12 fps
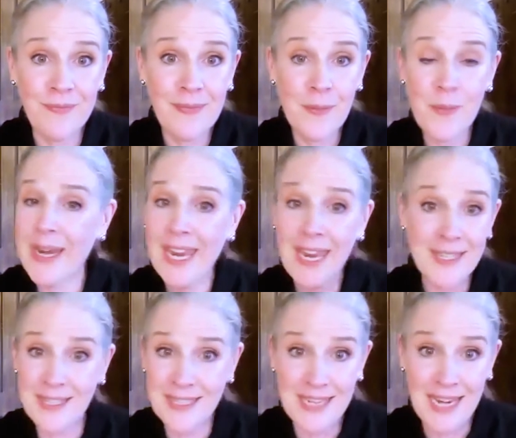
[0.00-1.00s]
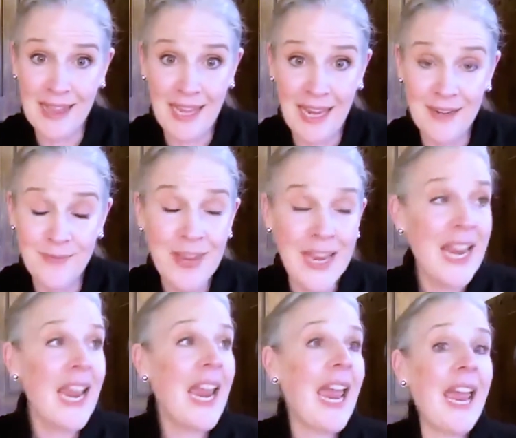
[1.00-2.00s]
We can't sustain that.
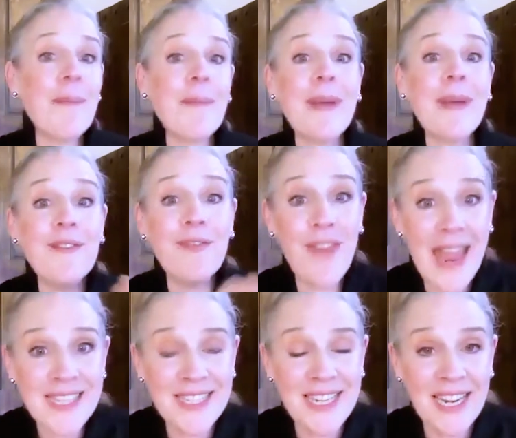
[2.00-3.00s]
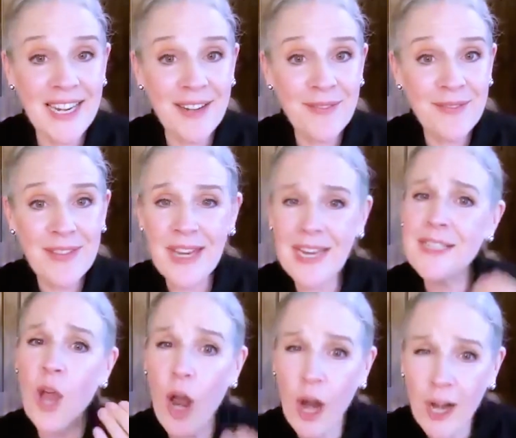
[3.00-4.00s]
Mm-hmm. But fasting is
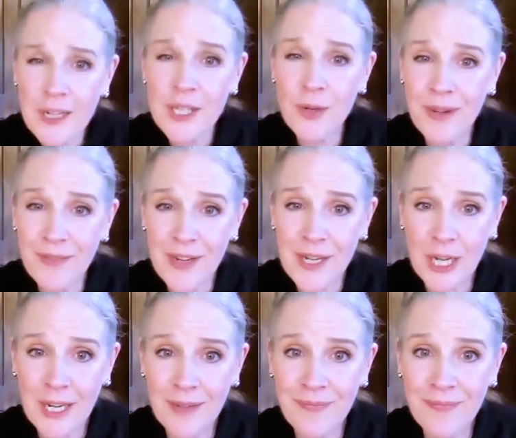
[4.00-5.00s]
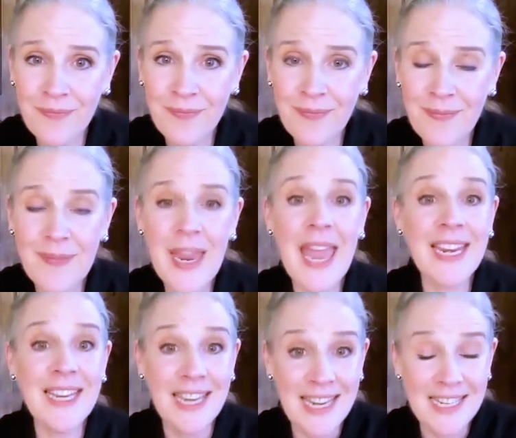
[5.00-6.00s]
hard to envision and
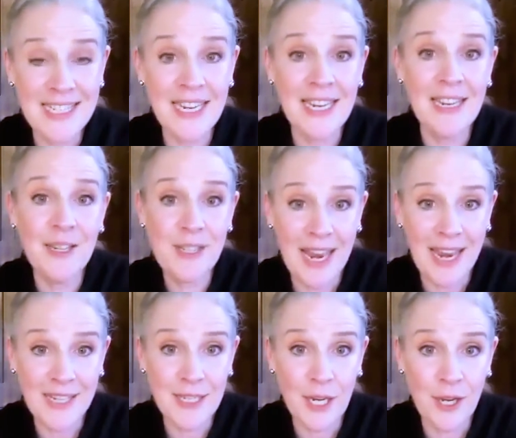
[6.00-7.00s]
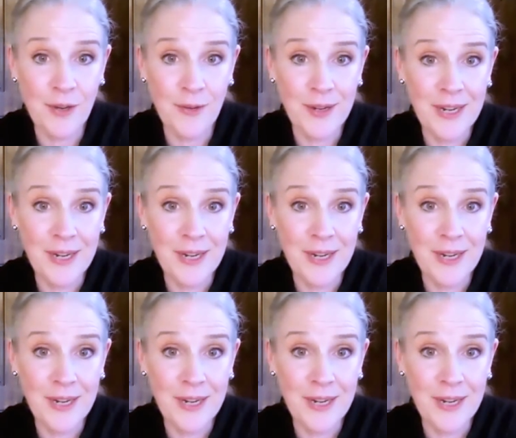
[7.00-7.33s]
easy to execute.